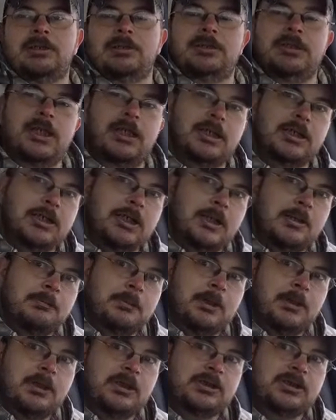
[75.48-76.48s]
Talking
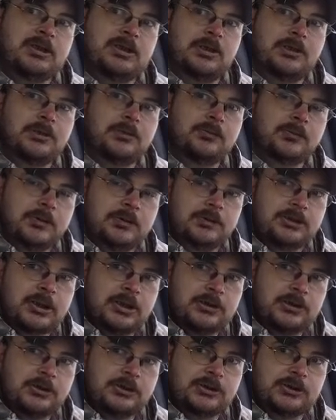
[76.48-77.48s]
about ex girlfriends,
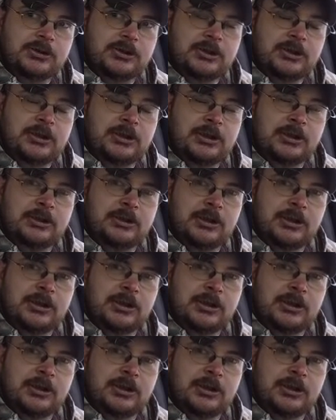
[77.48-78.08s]
I just seen